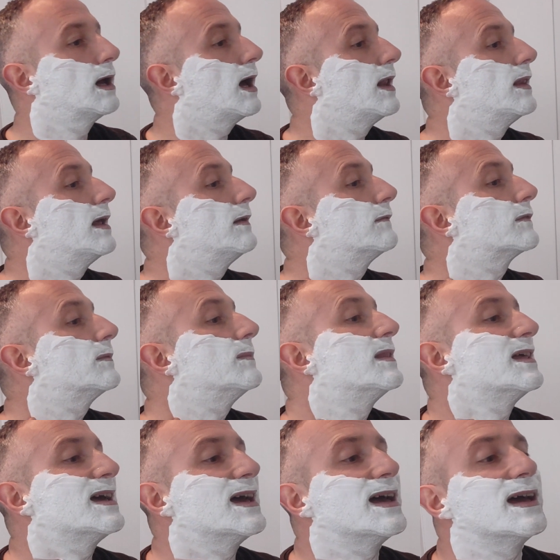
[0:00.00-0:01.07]
And then from
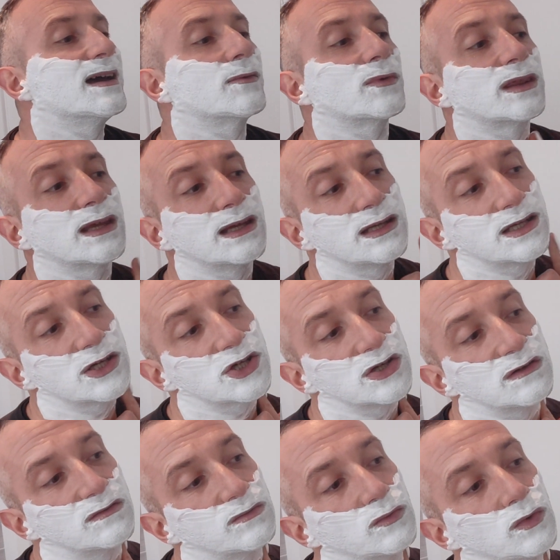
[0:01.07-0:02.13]
there, with the
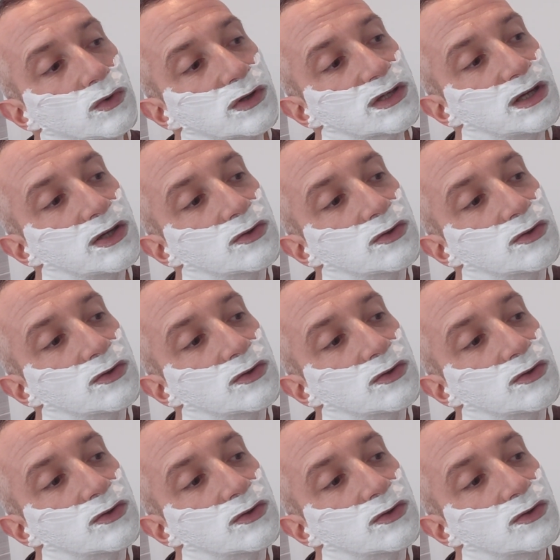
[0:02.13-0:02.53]
addition of water,